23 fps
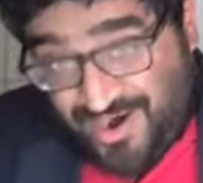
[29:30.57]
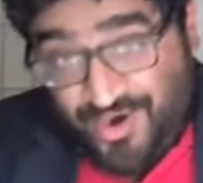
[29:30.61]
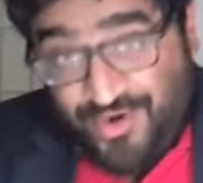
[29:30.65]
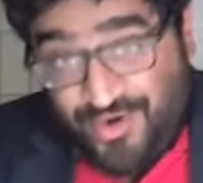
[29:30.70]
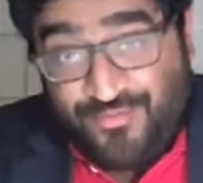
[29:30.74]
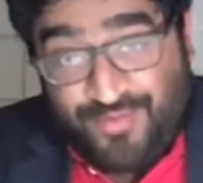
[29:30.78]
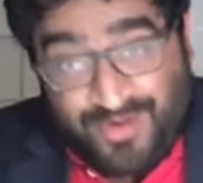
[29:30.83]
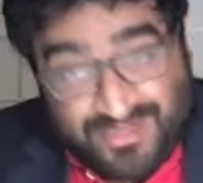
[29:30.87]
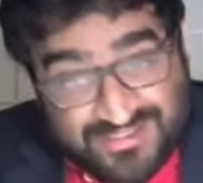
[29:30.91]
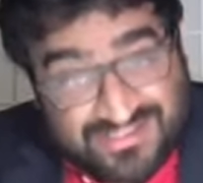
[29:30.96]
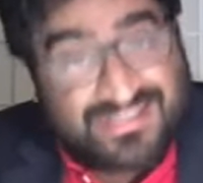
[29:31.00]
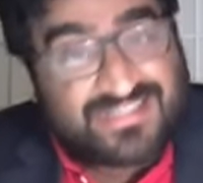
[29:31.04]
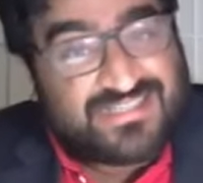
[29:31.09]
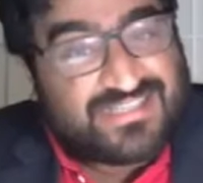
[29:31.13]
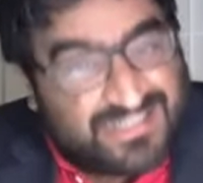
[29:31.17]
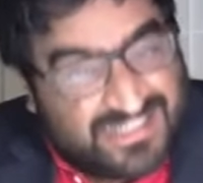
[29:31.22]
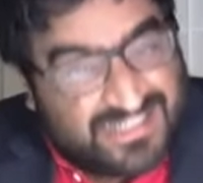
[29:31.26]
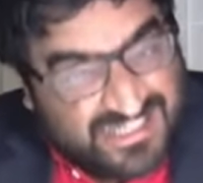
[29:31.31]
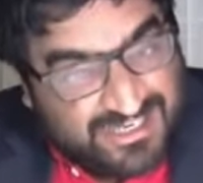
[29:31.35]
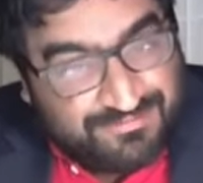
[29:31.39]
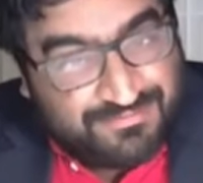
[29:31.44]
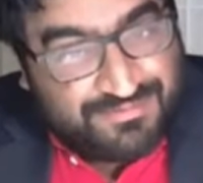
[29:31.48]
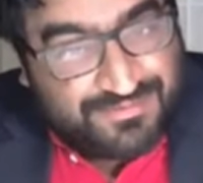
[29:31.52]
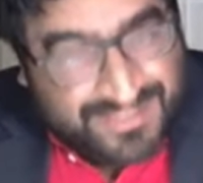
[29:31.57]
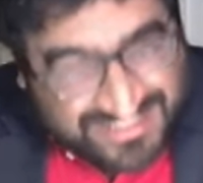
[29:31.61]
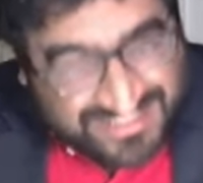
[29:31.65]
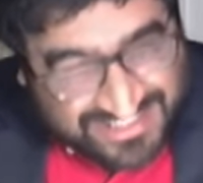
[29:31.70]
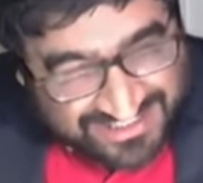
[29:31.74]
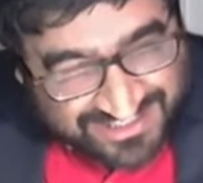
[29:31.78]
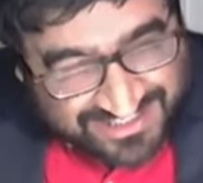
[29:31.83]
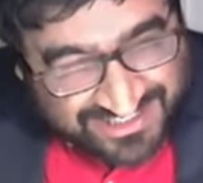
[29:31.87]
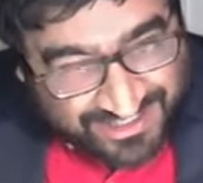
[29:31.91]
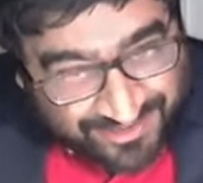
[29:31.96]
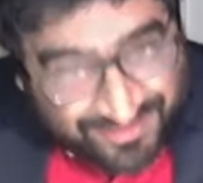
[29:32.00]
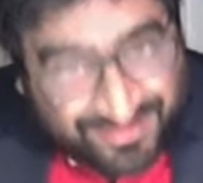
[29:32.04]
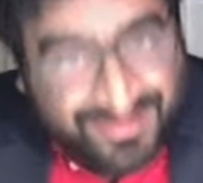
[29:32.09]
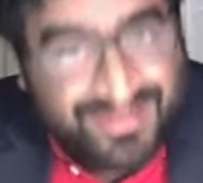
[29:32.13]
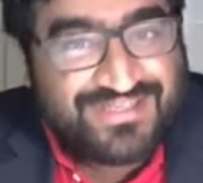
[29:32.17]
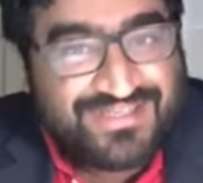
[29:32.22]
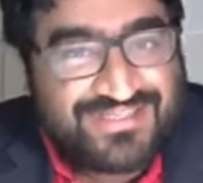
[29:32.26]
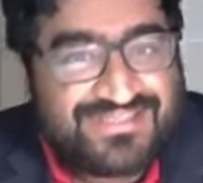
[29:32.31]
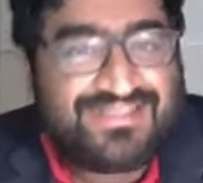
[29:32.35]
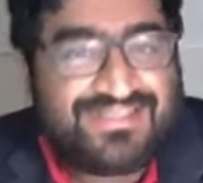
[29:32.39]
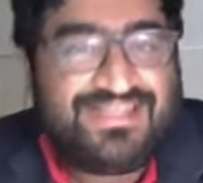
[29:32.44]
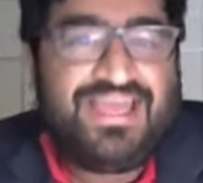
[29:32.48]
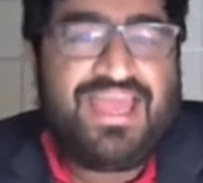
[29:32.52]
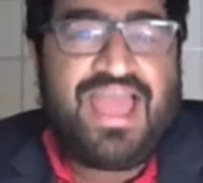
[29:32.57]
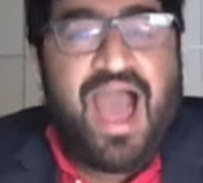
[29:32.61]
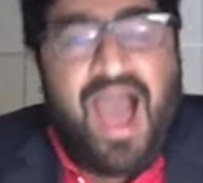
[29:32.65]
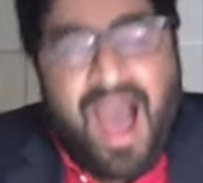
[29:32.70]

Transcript: runs into some seriously,